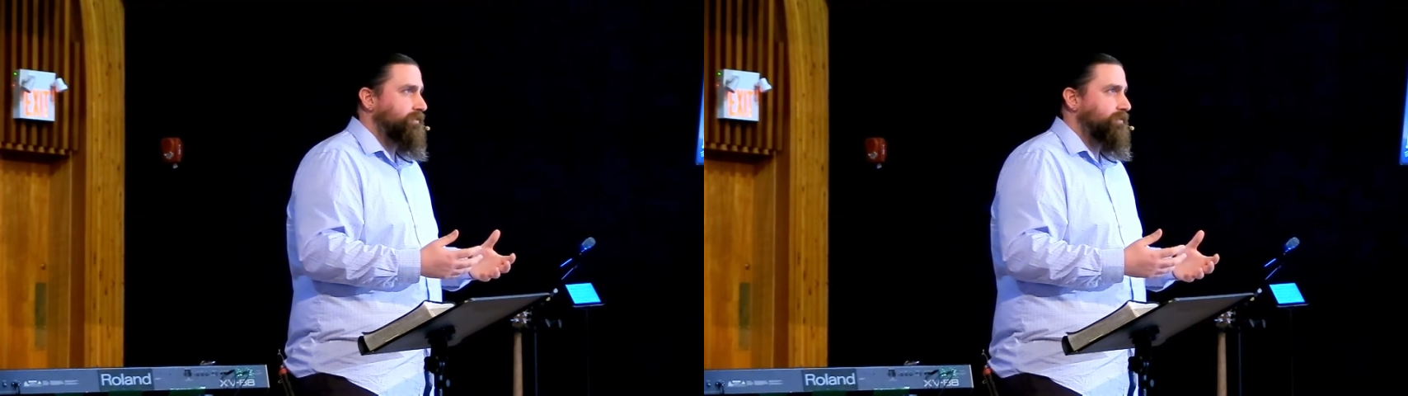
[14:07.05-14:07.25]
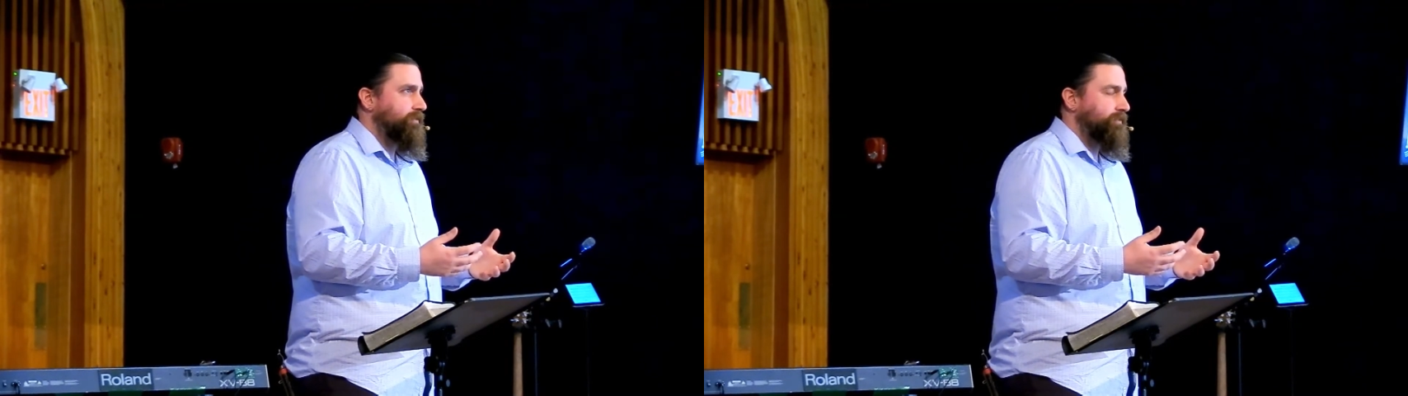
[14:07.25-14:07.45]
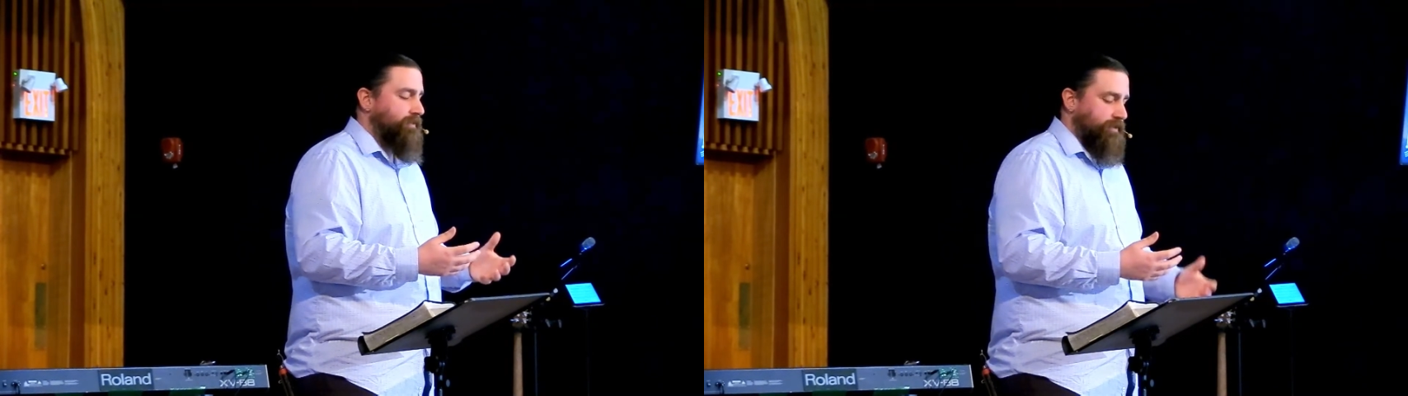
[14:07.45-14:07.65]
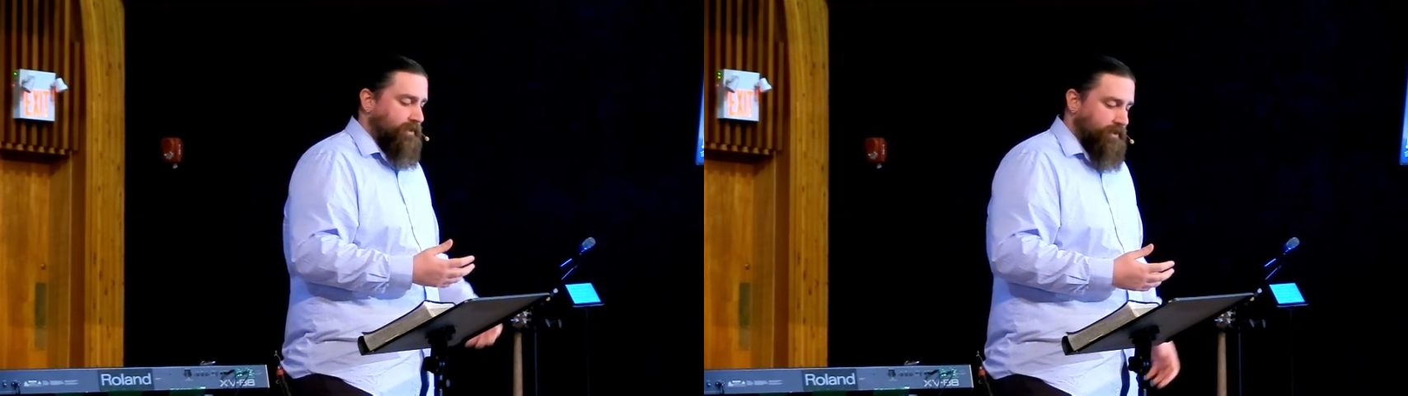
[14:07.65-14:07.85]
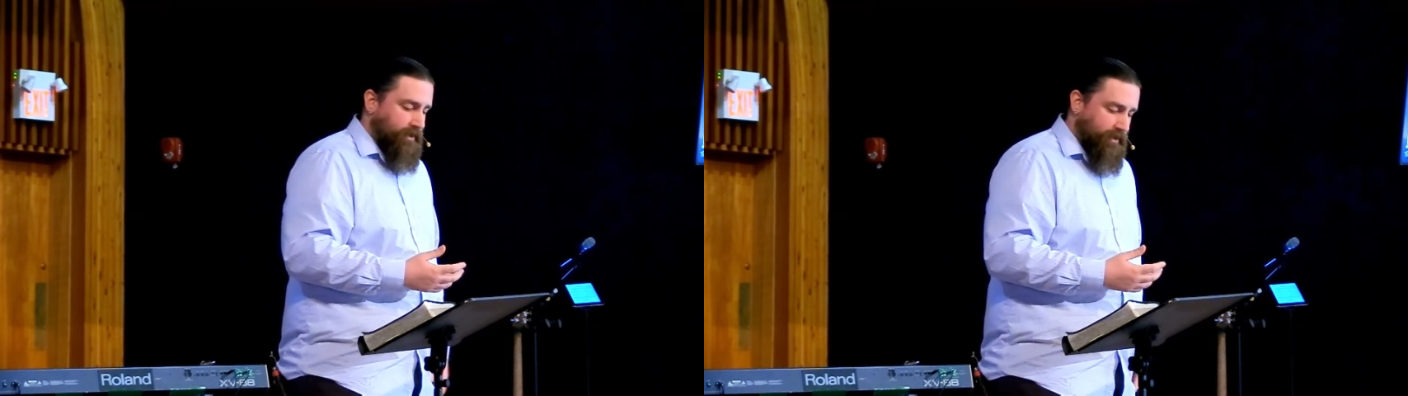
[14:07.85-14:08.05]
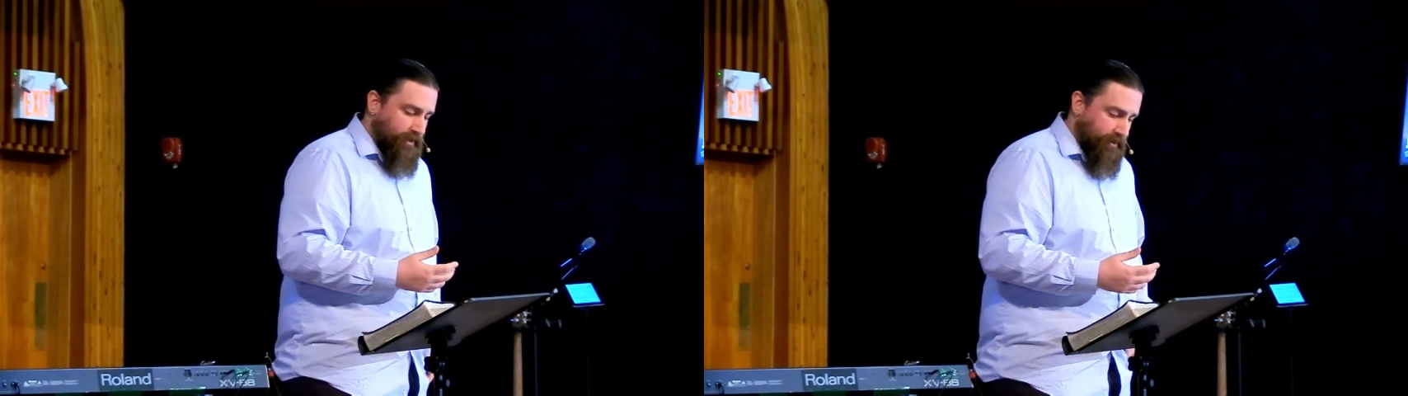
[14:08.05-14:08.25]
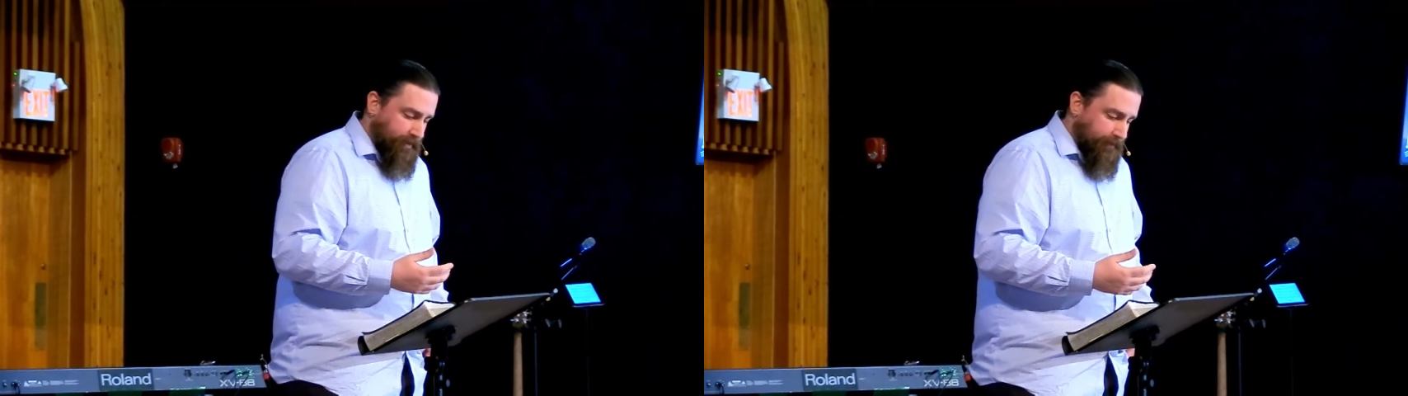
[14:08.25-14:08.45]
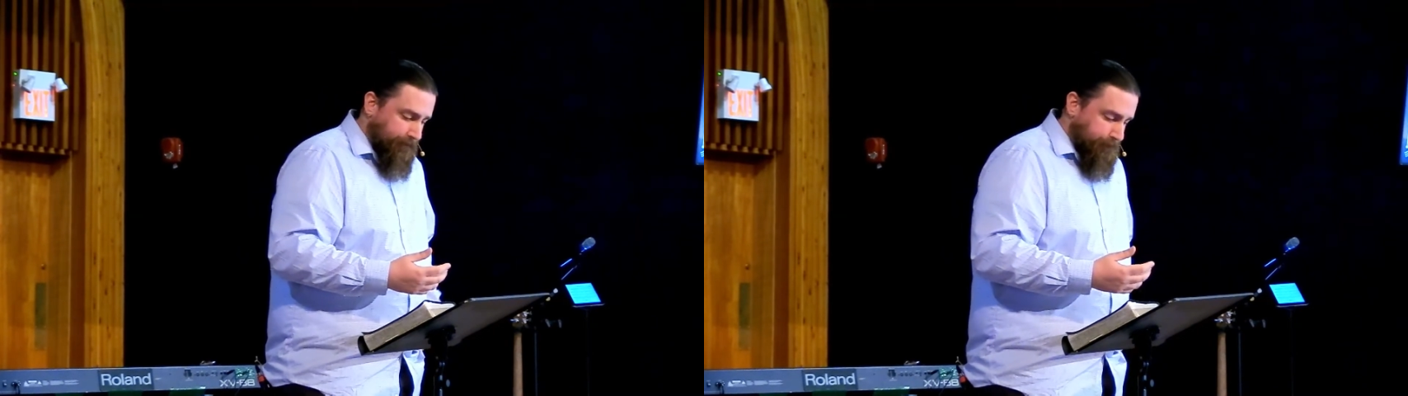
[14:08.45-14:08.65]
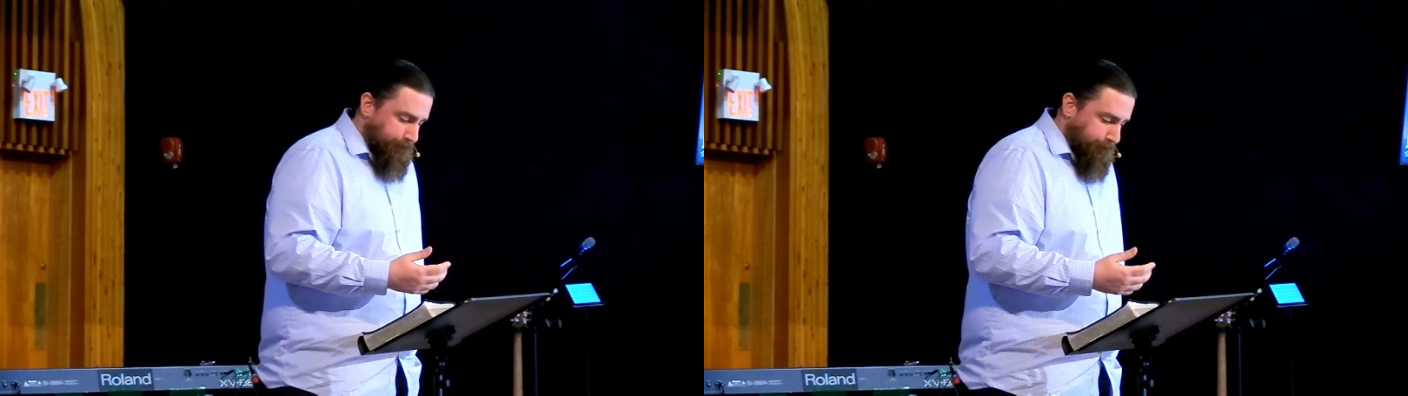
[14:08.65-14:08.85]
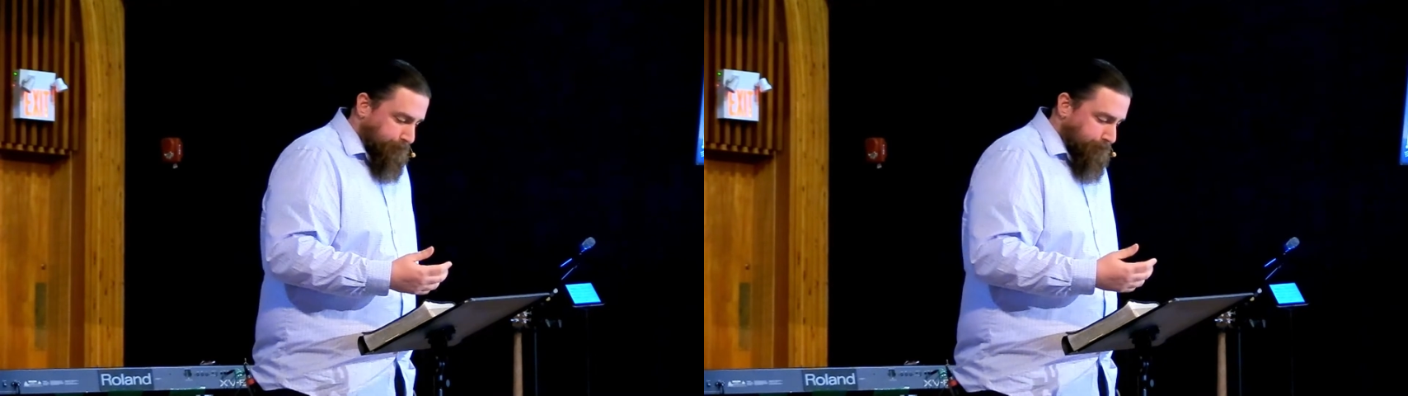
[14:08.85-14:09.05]

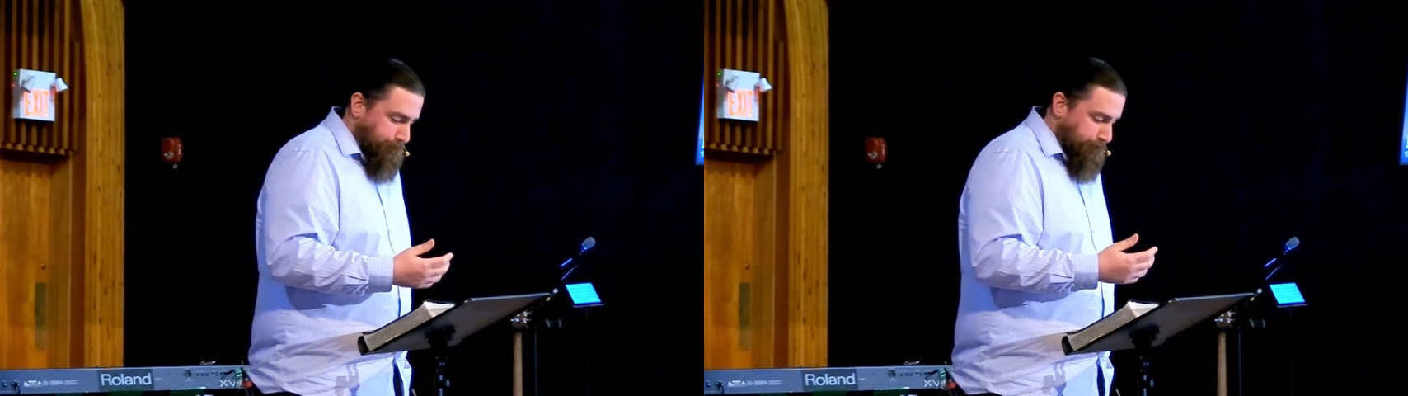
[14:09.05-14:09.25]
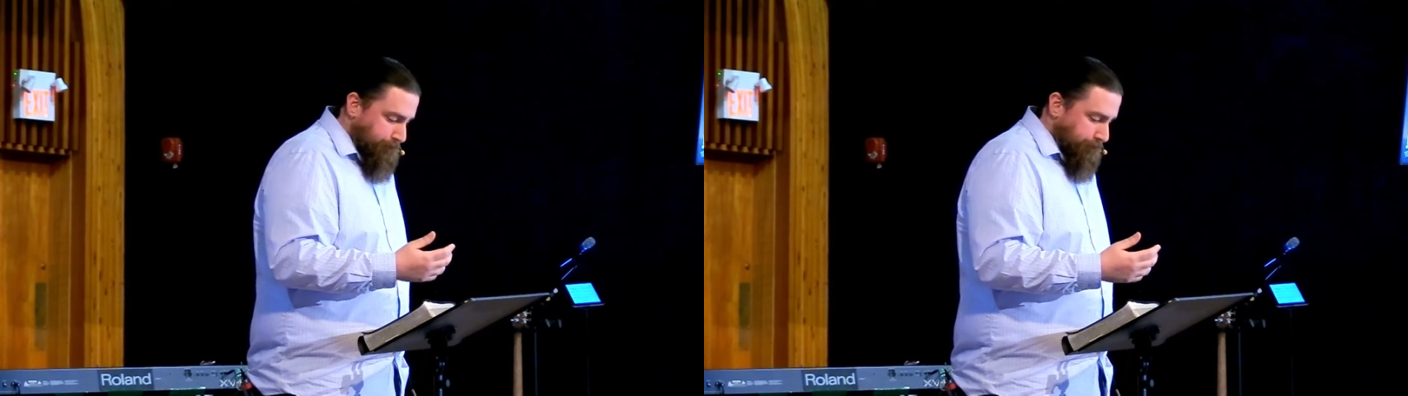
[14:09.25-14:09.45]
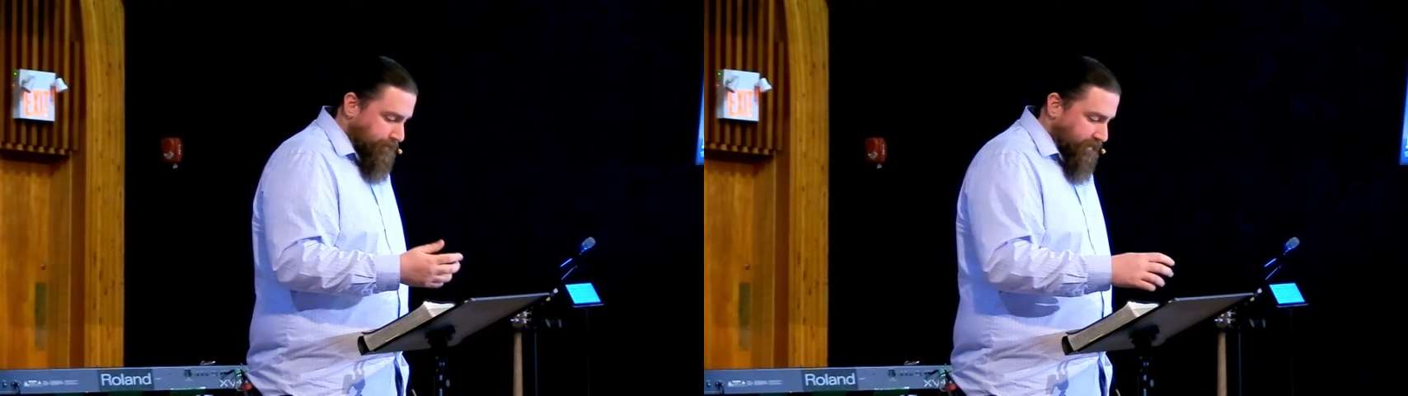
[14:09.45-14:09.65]
(no one is talking)